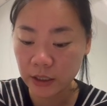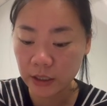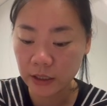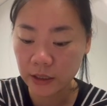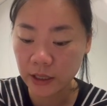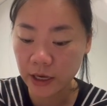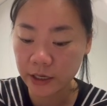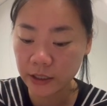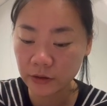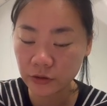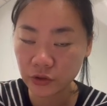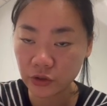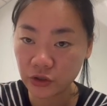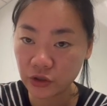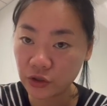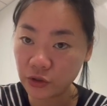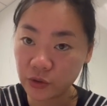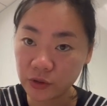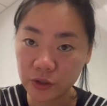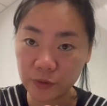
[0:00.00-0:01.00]
Like
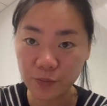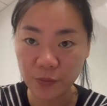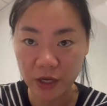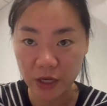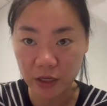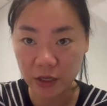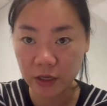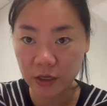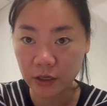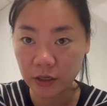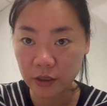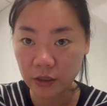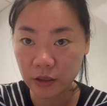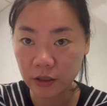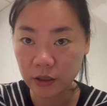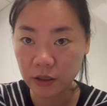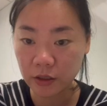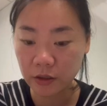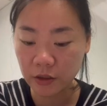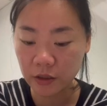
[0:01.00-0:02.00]
to speak,
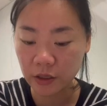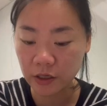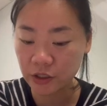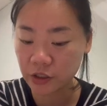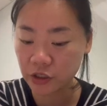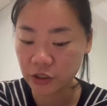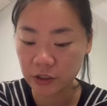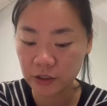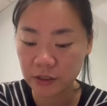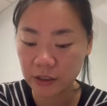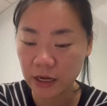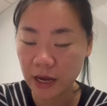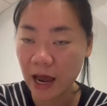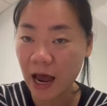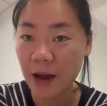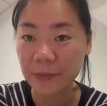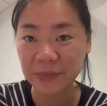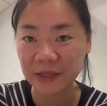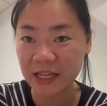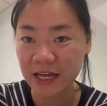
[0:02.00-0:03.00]
it's just
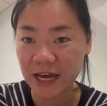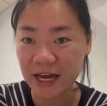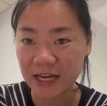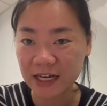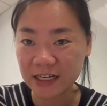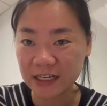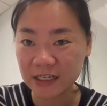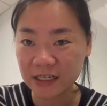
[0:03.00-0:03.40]
hablar.